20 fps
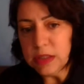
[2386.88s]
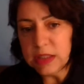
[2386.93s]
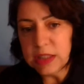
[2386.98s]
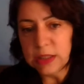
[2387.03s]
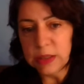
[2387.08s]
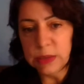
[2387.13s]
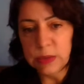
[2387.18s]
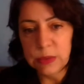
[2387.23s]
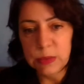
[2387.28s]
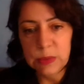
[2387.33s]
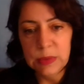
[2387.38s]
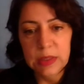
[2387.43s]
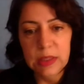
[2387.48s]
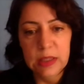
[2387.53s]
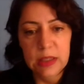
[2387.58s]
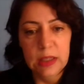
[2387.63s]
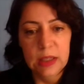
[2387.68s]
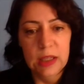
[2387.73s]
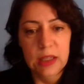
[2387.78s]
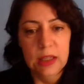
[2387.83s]
So
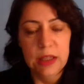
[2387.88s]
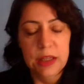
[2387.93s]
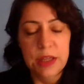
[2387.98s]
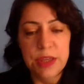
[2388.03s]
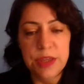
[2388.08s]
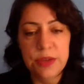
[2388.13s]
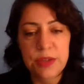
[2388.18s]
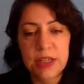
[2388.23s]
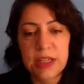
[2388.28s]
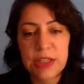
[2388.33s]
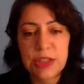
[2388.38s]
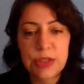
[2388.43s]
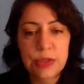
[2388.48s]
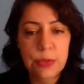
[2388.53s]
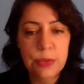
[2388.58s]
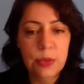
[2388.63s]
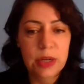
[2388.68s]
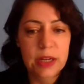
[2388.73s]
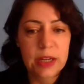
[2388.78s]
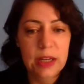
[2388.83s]
you need to
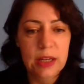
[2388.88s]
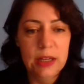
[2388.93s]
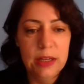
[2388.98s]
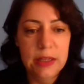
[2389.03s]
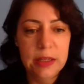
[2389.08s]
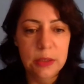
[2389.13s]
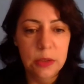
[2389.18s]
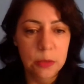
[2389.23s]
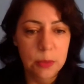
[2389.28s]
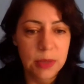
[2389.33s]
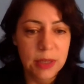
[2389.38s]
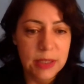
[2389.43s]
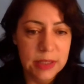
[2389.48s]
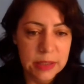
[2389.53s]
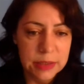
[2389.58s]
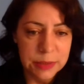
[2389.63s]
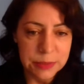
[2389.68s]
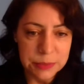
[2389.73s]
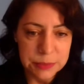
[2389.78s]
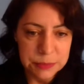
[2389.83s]
work little by
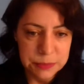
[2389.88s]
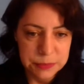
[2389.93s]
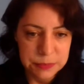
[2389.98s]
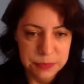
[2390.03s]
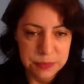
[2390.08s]
little.